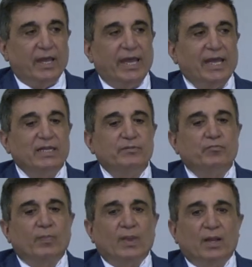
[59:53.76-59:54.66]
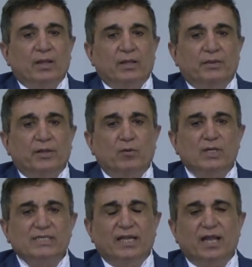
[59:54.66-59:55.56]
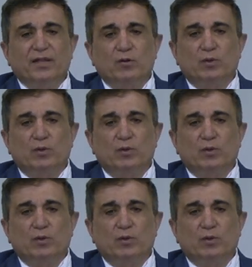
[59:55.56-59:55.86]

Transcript: And there was another